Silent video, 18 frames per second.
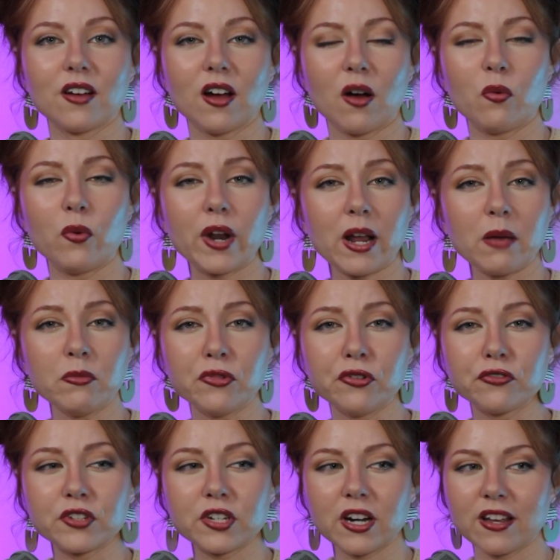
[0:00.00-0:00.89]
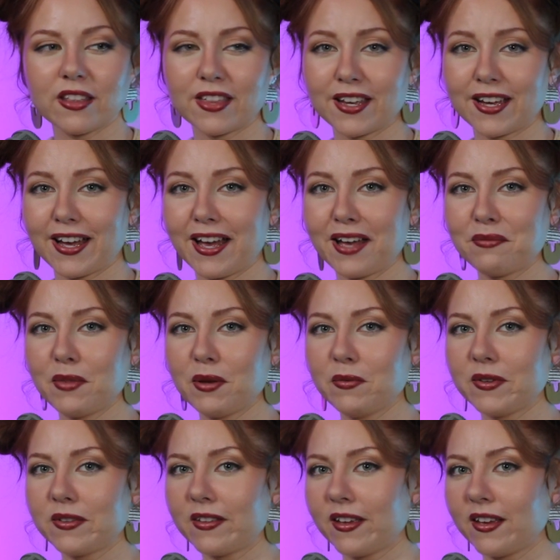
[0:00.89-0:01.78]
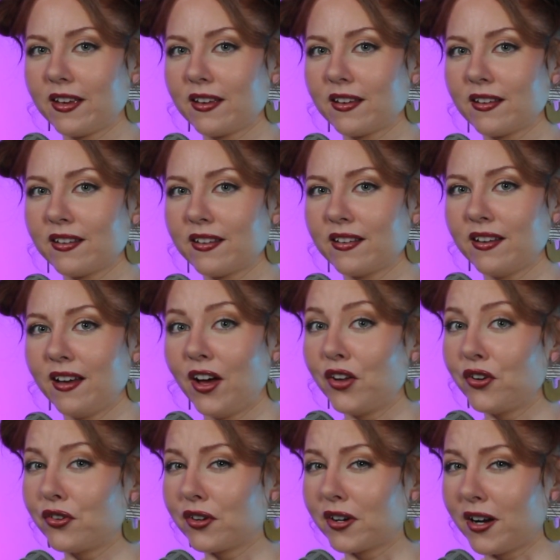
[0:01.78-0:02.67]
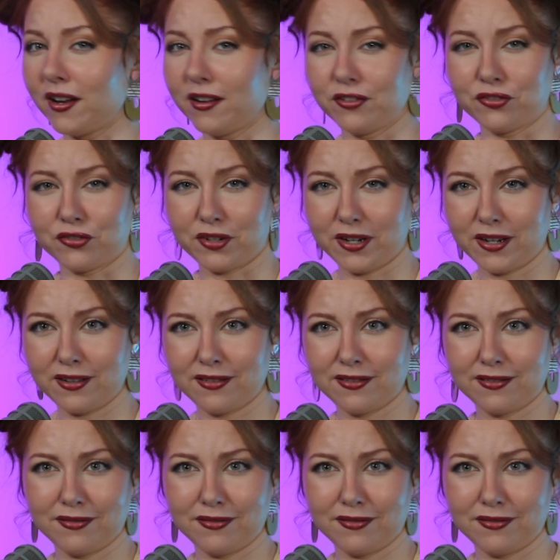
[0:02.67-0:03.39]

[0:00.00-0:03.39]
when I moved here, I think I had maybe like under 100.